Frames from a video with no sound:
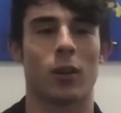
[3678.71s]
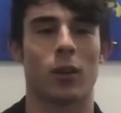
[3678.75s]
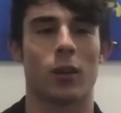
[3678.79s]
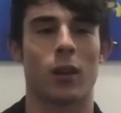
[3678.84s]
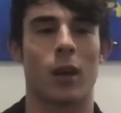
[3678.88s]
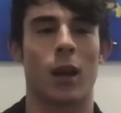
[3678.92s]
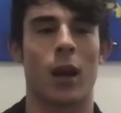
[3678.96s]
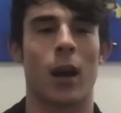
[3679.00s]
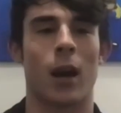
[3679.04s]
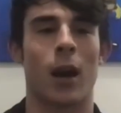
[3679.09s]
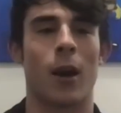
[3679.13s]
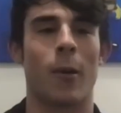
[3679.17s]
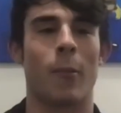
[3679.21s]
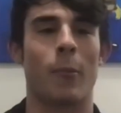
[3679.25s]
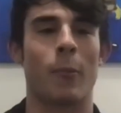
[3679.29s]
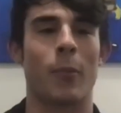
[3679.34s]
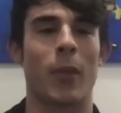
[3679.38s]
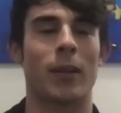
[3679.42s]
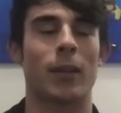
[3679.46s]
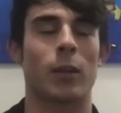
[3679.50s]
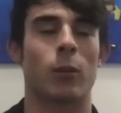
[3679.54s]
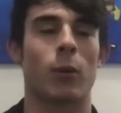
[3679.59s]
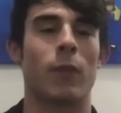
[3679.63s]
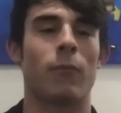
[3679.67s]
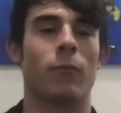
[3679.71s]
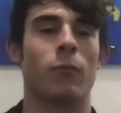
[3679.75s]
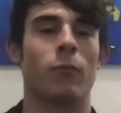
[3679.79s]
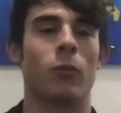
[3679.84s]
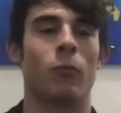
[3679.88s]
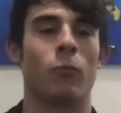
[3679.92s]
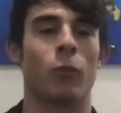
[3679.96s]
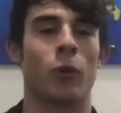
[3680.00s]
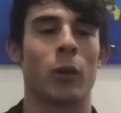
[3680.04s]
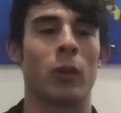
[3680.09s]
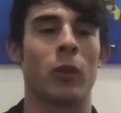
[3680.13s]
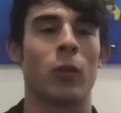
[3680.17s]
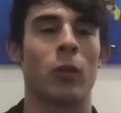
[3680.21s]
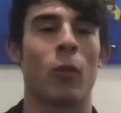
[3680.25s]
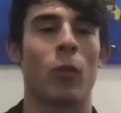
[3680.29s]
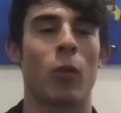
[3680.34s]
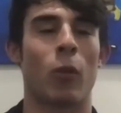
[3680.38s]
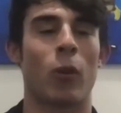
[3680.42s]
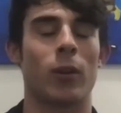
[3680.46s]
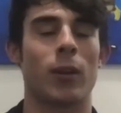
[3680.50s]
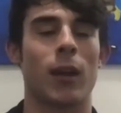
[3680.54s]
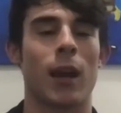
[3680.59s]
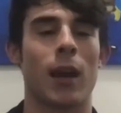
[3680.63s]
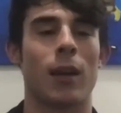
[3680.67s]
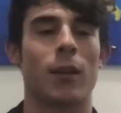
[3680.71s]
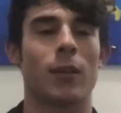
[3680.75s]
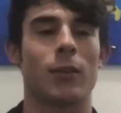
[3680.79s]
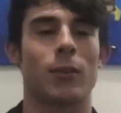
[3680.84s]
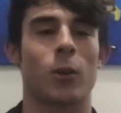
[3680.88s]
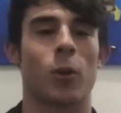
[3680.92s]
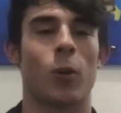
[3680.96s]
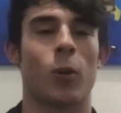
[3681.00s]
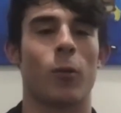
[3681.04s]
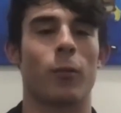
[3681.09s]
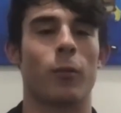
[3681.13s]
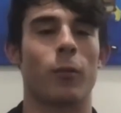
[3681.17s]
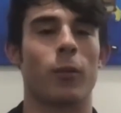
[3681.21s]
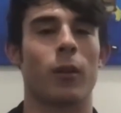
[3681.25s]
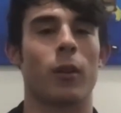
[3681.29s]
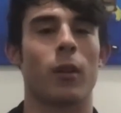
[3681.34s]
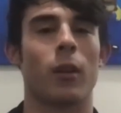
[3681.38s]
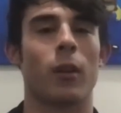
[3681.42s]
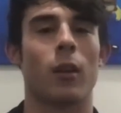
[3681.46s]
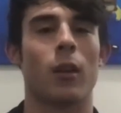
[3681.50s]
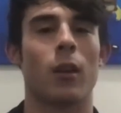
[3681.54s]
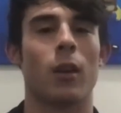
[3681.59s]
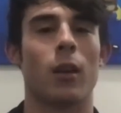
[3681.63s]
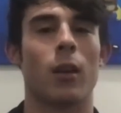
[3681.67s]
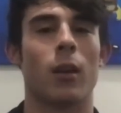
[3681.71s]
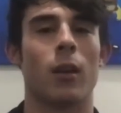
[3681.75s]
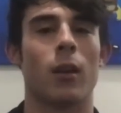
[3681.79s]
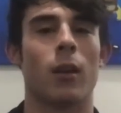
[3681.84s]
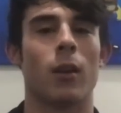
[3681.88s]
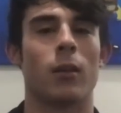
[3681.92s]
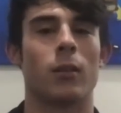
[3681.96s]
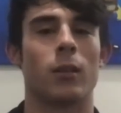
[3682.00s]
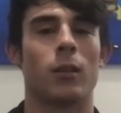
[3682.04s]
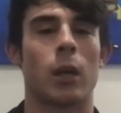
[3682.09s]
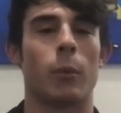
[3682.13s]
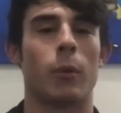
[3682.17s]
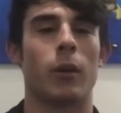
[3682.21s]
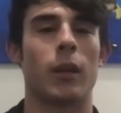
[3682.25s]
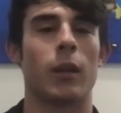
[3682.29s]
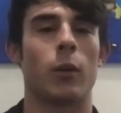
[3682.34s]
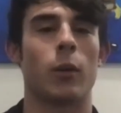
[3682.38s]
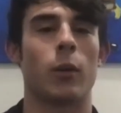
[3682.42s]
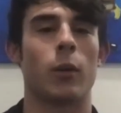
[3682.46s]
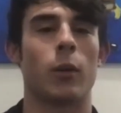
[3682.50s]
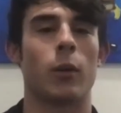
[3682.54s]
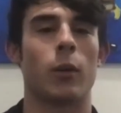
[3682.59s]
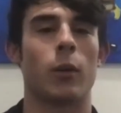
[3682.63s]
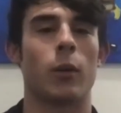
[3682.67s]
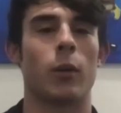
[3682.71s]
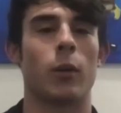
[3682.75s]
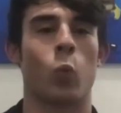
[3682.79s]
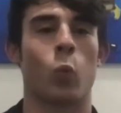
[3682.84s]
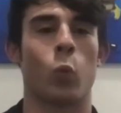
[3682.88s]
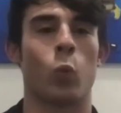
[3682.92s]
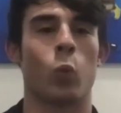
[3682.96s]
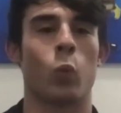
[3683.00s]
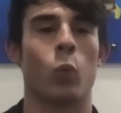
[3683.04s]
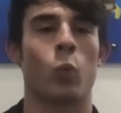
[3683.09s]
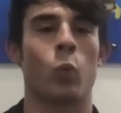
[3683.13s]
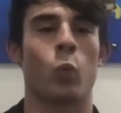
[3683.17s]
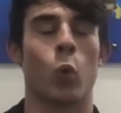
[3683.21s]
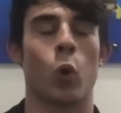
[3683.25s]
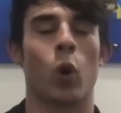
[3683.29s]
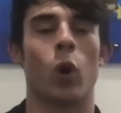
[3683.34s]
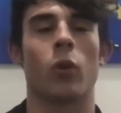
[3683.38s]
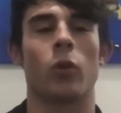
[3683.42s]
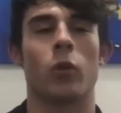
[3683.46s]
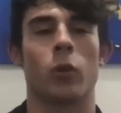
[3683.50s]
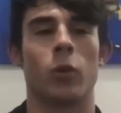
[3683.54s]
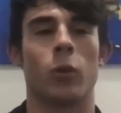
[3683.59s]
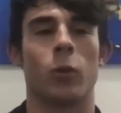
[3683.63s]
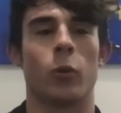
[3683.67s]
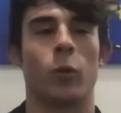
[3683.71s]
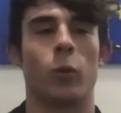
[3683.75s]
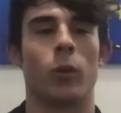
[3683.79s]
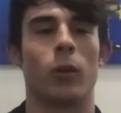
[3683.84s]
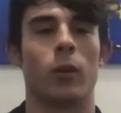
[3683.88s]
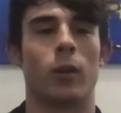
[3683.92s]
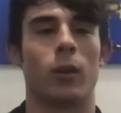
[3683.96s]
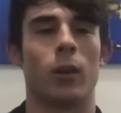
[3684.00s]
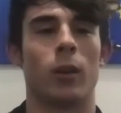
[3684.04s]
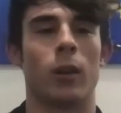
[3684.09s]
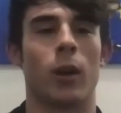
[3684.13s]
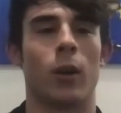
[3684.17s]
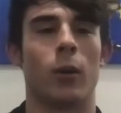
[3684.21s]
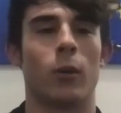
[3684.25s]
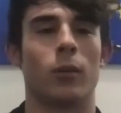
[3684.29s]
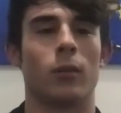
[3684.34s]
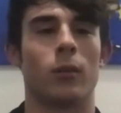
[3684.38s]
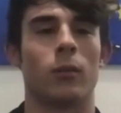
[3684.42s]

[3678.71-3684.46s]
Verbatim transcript: Um, that's how I've looked at it. So if somebody were to, you know,